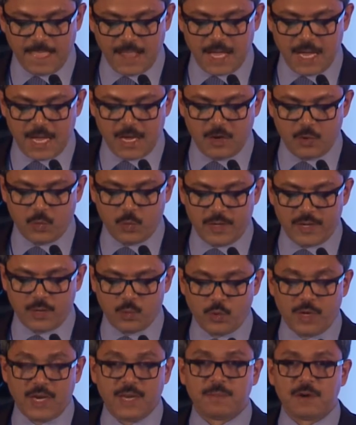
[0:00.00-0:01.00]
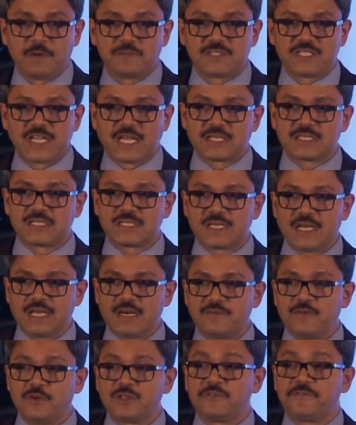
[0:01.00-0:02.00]
uh, were well above six.
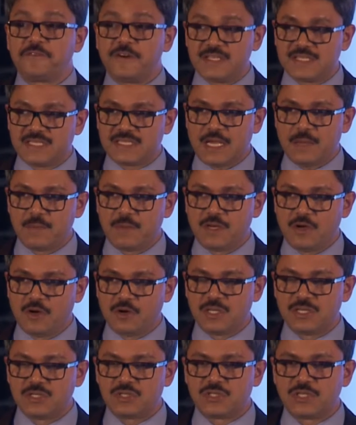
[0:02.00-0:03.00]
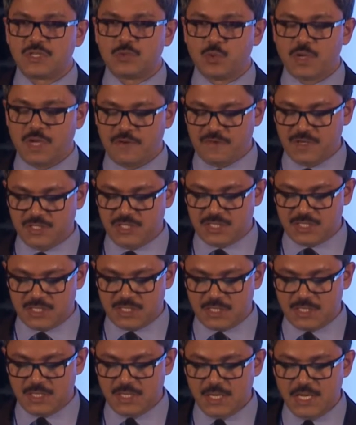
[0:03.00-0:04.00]
And for the first time in our history, we have
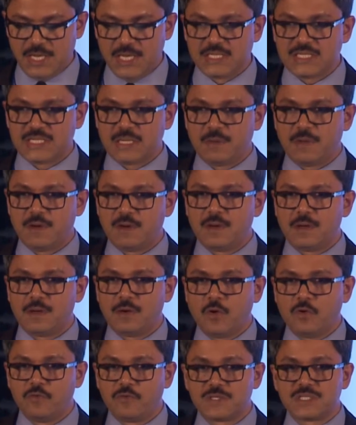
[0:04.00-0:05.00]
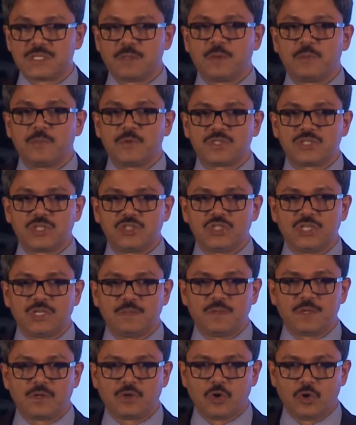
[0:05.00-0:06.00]
registered seven, over seven percent G D
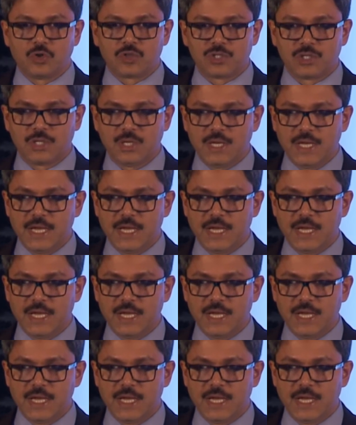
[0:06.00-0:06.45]
P growth.